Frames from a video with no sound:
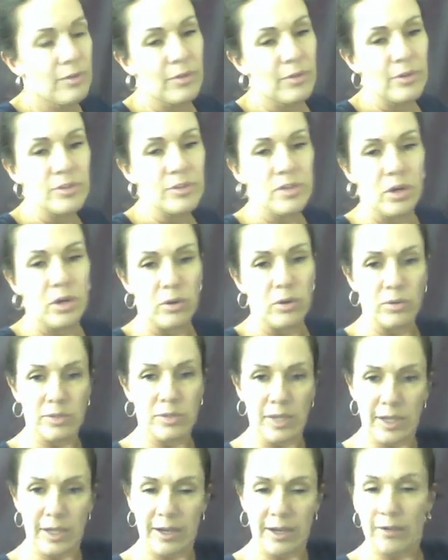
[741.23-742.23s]
This hose
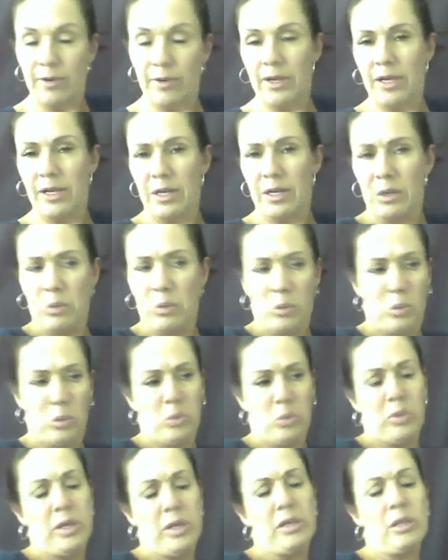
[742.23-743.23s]
I have right here,
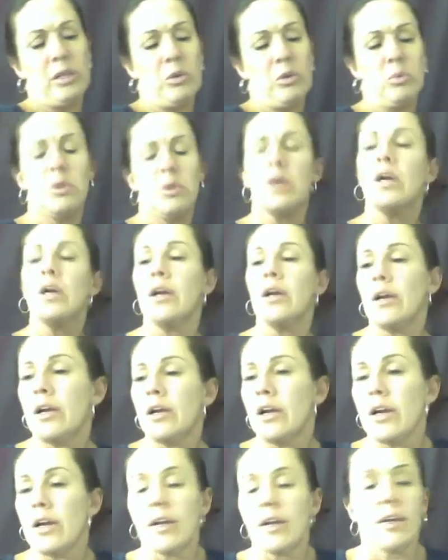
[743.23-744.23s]
oh, hello,
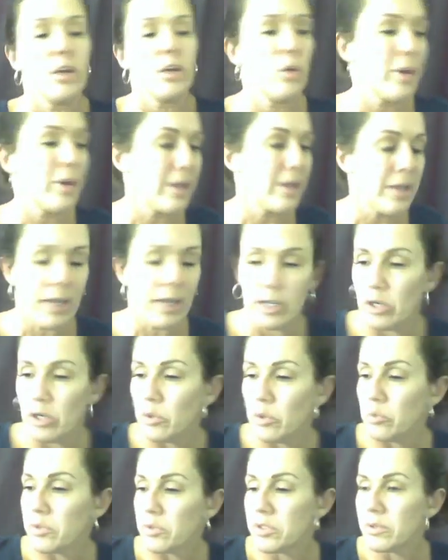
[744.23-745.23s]
quick neck
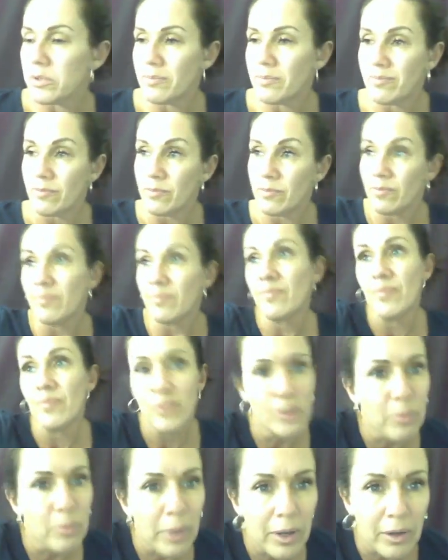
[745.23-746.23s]
hose.
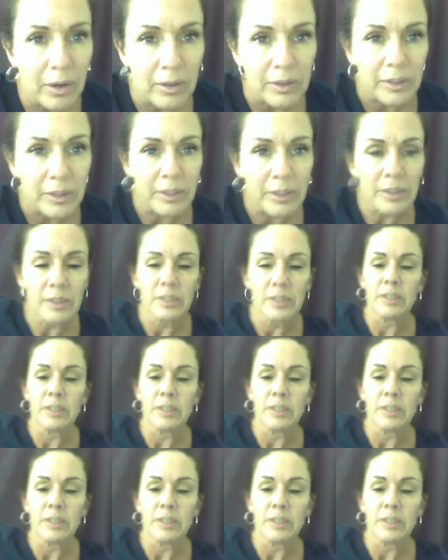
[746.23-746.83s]
So apparently